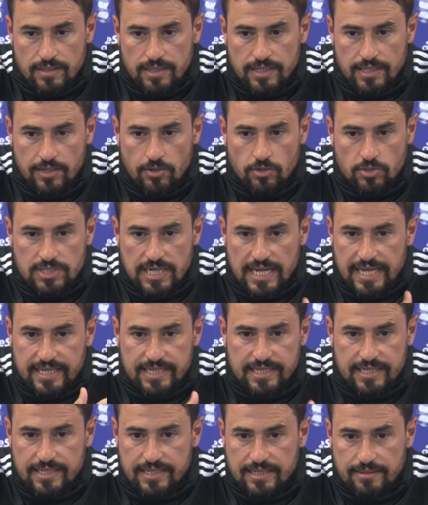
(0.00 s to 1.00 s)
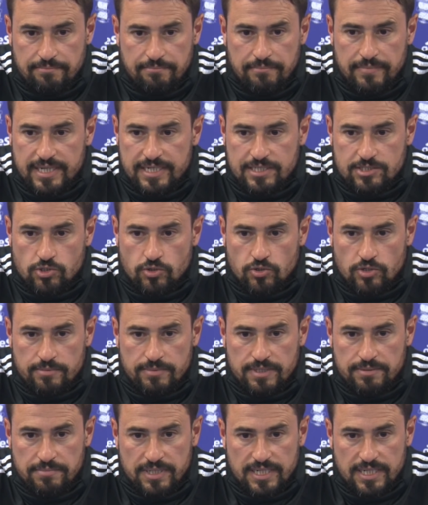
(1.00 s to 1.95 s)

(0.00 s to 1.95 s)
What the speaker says: it looks like a mini tournament,